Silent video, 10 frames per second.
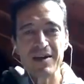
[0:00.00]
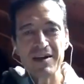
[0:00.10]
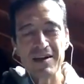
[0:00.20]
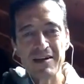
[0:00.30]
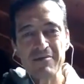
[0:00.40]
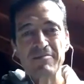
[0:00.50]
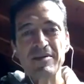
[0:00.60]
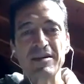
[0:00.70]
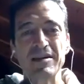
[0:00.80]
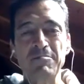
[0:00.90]
uh,
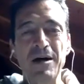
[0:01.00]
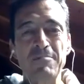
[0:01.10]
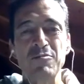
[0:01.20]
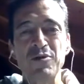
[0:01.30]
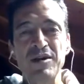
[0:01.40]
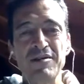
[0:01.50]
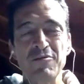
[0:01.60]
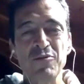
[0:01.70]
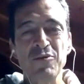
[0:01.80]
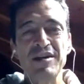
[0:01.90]
come up with
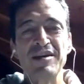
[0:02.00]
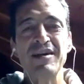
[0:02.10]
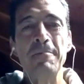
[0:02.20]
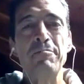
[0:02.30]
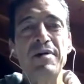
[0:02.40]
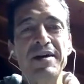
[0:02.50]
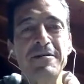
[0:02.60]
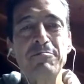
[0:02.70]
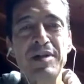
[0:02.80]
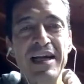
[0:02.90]
a
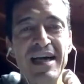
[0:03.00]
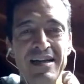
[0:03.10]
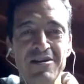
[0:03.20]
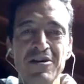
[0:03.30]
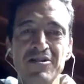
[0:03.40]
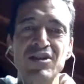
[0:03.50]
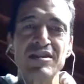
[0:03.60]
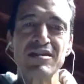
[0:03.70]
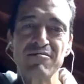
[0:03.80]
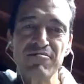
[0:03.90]
better plan, not just